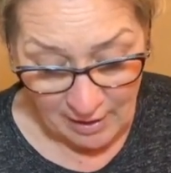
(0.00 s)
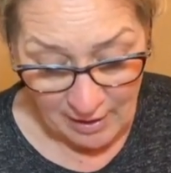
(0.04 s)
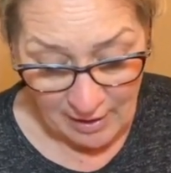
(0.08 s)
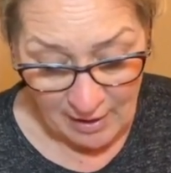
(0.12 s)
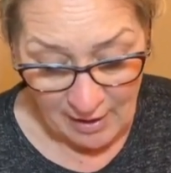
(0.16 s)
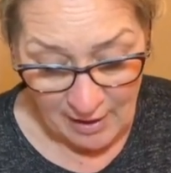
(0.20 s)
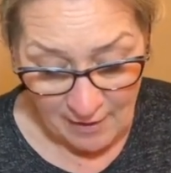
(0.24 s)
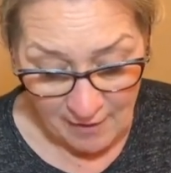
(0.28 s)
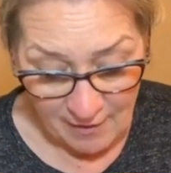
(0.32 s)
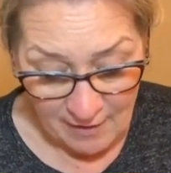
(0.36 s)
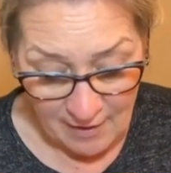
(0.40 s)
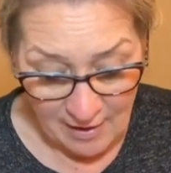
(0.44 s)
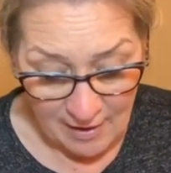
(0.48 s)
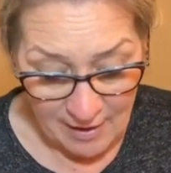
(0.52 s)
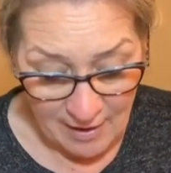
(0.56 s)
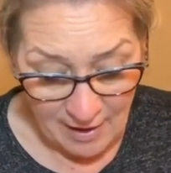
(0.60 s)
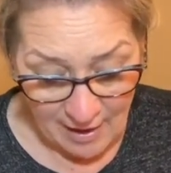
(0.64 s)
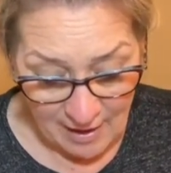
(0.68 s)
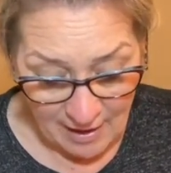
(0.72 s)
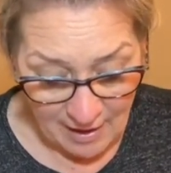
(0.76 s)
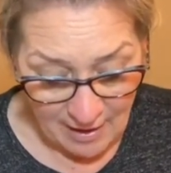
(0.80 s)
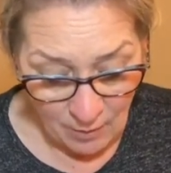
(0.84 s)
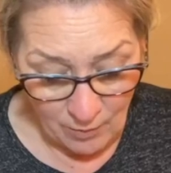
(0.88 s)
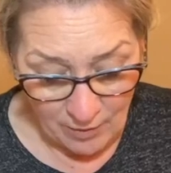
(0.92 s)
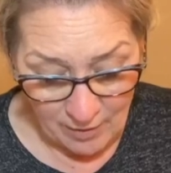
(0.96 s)
and then
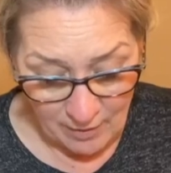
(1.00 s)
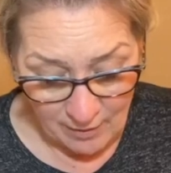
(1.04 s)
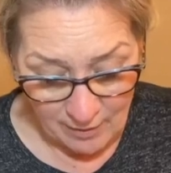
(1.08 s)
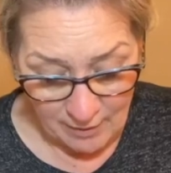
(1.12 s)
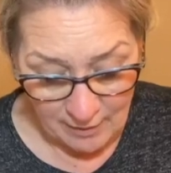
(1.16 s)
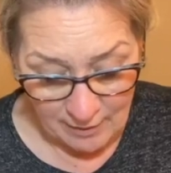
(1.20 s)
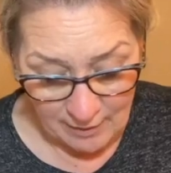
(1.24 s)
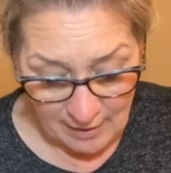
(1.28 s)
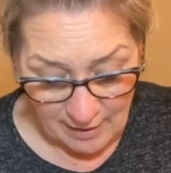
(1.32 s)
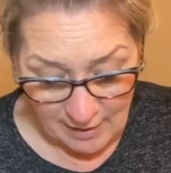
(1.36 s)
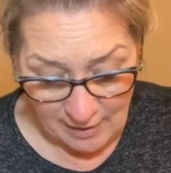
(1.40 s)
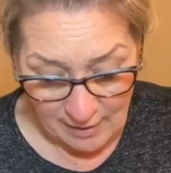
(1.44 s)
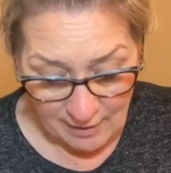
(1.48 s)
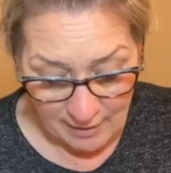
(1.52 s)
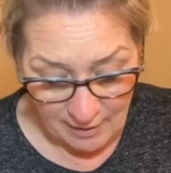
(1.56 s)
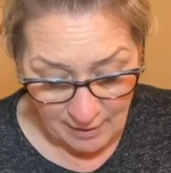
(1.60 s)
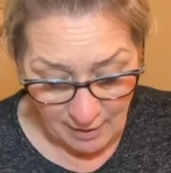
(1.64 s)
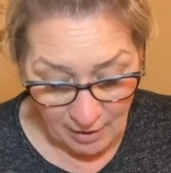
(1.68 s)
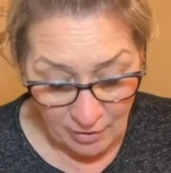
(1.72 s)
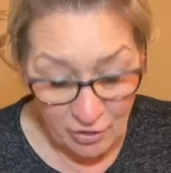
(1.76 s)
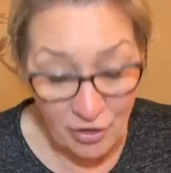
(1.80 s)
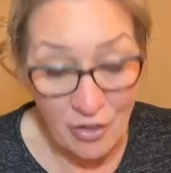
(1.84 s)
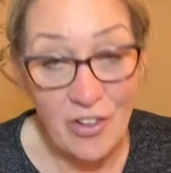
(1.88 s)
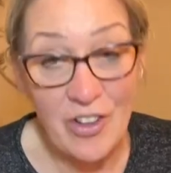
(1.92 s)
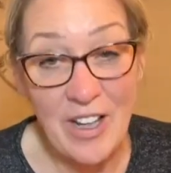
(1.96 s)

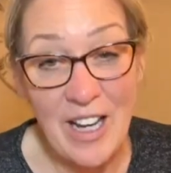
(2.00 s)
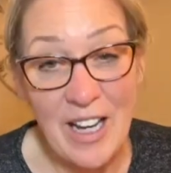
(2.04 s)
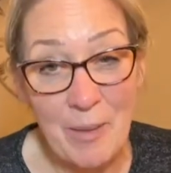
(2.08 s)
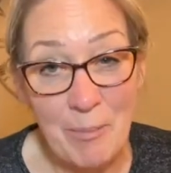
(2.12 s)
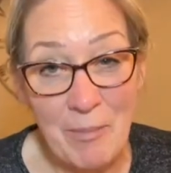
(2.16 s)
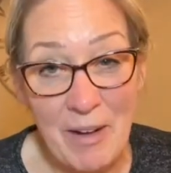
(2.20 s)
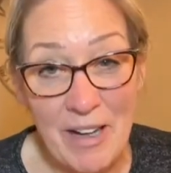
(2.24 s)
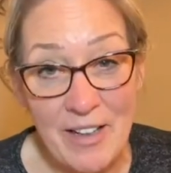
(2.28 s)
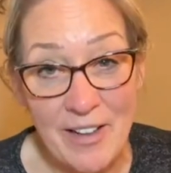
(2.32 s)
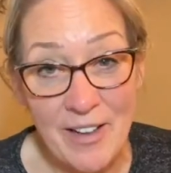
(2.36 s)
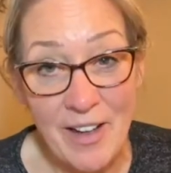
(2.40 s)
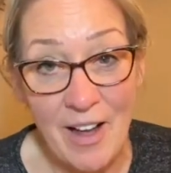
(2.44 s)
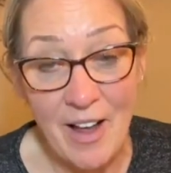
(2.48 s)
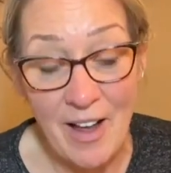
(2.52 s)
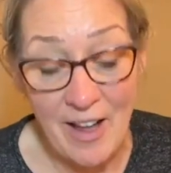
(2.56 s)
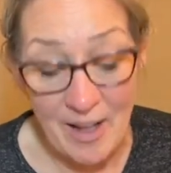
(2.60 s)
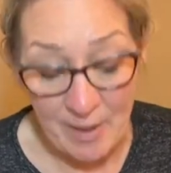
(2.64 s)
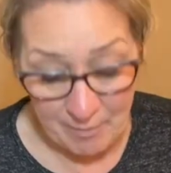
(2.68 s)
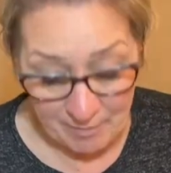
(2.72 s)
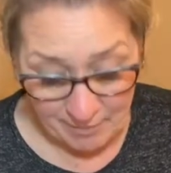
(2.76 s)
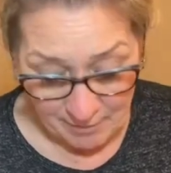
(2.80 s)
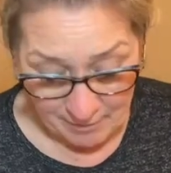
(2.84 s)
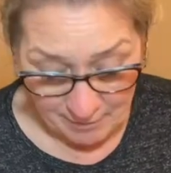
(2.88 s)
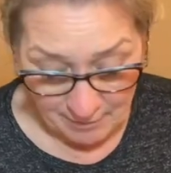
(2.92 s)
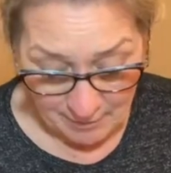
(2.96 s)
I'll just take my
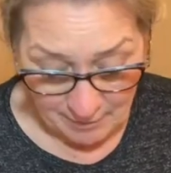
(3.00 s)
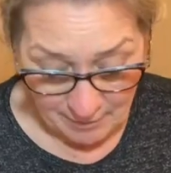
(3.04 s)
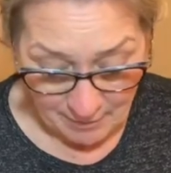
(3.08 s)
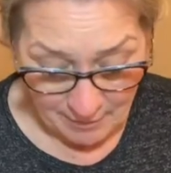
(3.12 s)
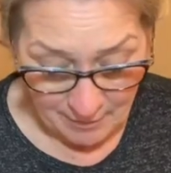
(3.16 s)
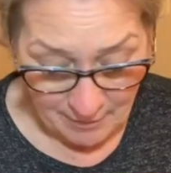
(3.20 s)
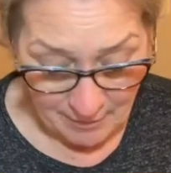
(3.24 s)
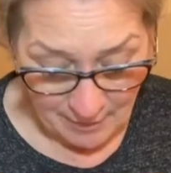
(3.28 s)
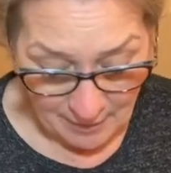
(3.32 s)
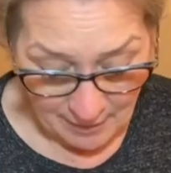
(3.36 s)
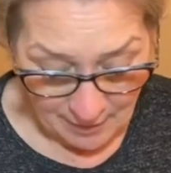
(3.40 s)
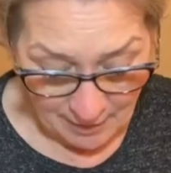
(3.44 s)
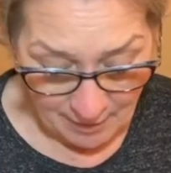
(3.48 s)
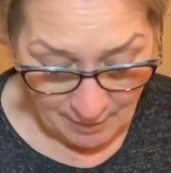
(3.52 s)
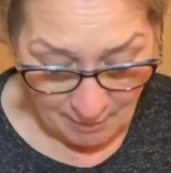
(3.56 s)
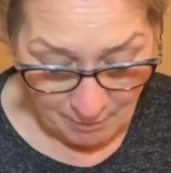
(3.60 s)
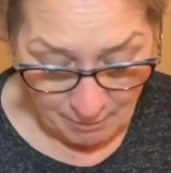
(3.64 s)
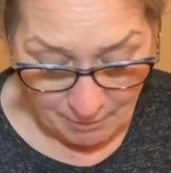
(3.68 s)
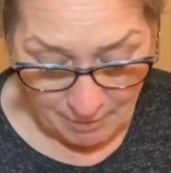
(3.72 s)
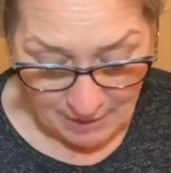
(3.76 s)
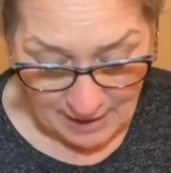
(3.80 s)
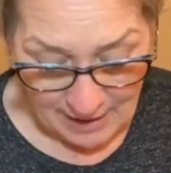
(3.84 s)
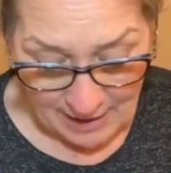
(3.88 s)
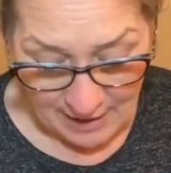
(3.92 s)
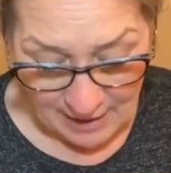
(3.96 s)
time
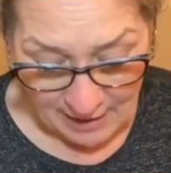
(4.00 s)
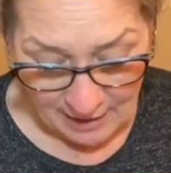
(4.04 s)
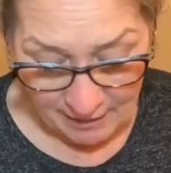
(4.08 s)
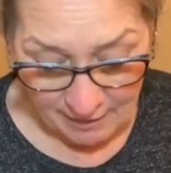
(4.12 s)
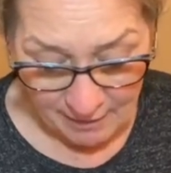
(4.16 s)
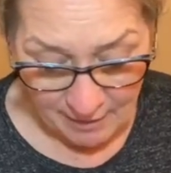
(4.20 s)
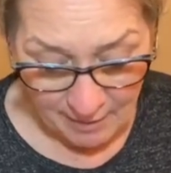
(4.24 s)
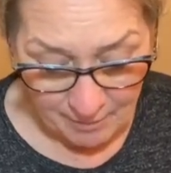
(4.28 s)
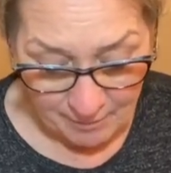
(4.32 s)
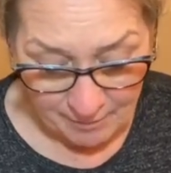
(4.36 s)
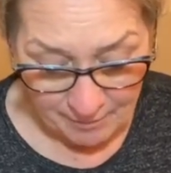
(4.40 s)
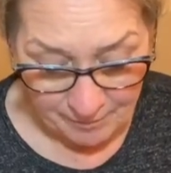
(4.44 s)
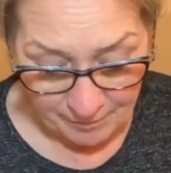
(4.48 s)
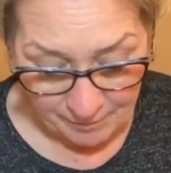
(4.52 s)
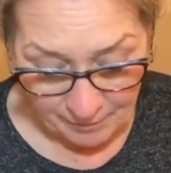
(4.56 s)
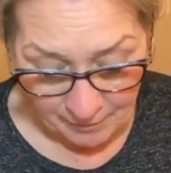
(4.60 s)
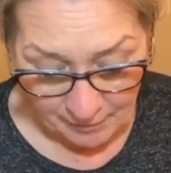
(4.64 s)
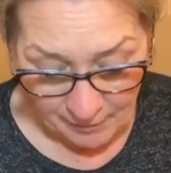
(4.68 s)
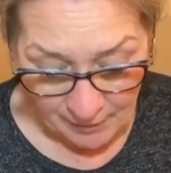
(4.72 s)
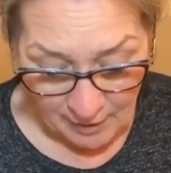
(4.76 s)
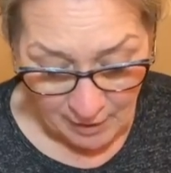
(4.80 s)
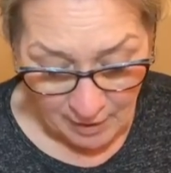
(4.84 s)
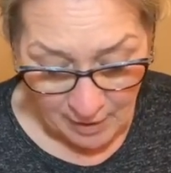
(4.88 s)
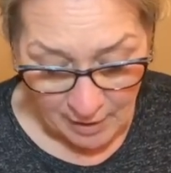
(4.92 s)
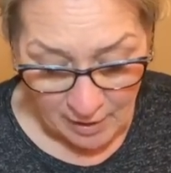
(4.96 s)
baking them.
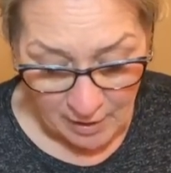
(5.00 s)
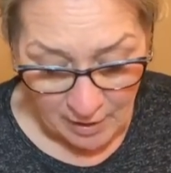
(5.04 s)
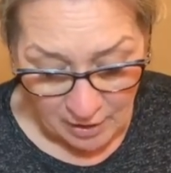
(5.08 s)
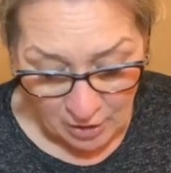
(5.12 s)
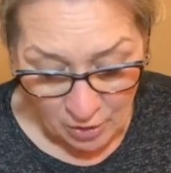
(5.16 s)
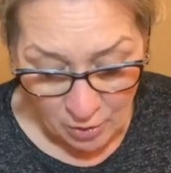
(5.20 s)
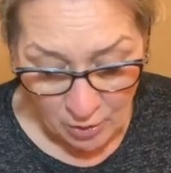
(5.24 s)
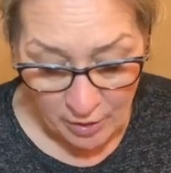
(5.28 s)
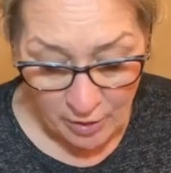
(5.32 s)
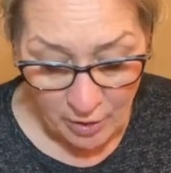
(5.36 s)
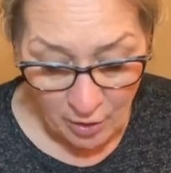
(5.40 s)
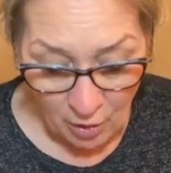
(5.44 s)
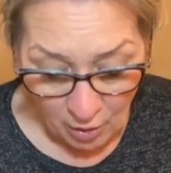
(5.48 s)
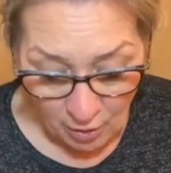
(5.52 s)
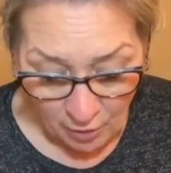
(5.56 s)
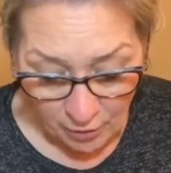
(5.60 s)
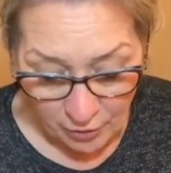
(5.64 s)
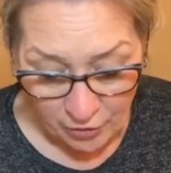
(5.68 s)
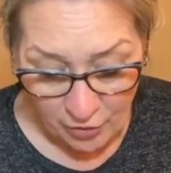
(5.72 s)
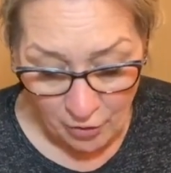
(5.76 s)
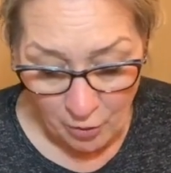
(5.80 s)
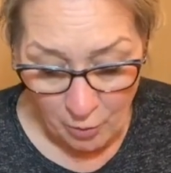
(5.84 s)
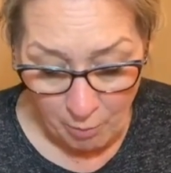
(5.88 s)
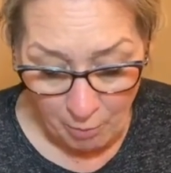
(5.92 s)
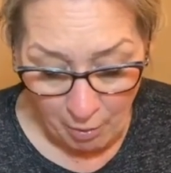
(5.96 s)
You can
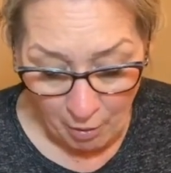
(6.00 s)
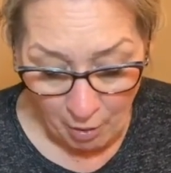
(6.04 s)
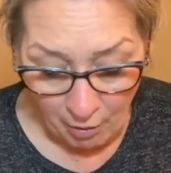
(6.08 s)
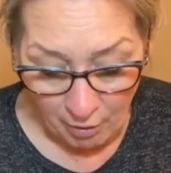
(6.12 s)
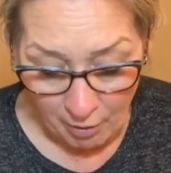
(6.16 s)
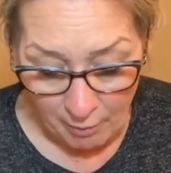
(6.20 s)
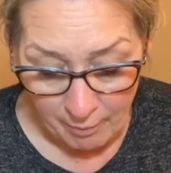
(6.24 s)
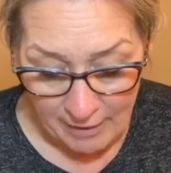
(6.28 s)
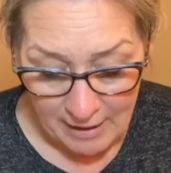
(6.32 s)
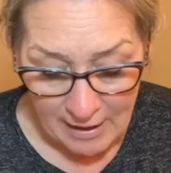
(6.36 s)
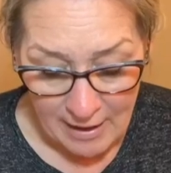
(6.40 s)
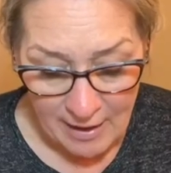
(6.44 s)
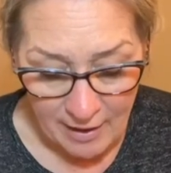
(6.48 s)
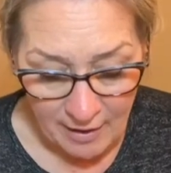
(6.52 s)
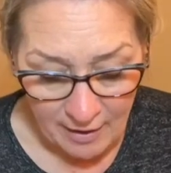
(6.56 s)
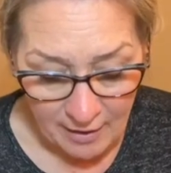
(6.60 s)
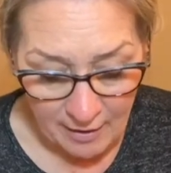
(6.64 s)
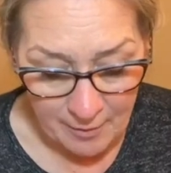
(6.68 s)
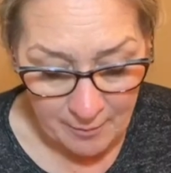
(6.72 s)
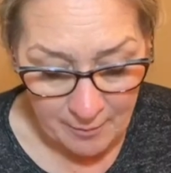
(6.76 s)
also par bake